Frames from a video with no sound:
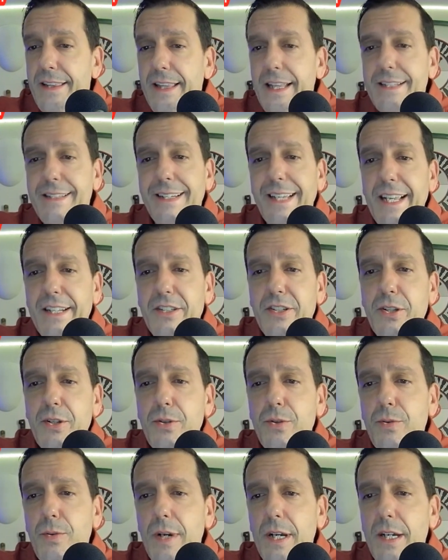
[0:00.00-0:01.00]
let's get
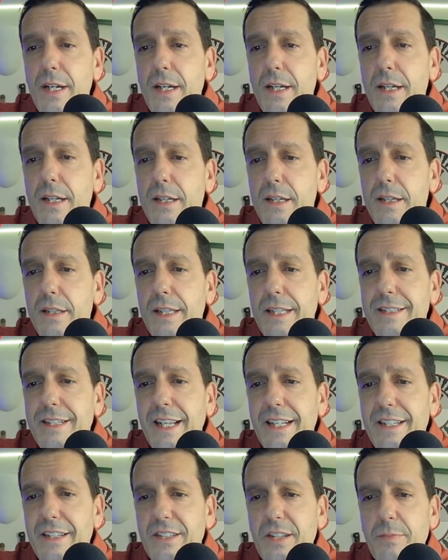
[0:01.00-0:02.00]
to uh, let's
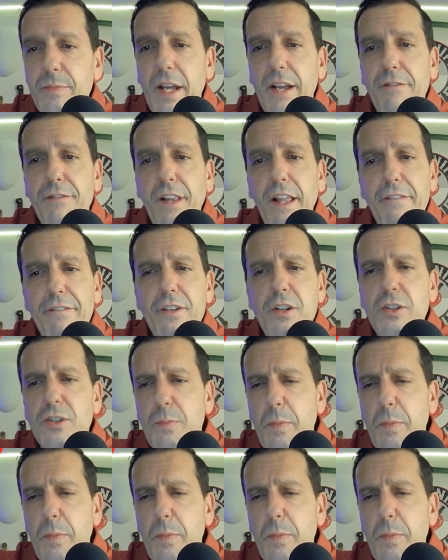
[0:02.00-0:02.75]
get to some knife life news.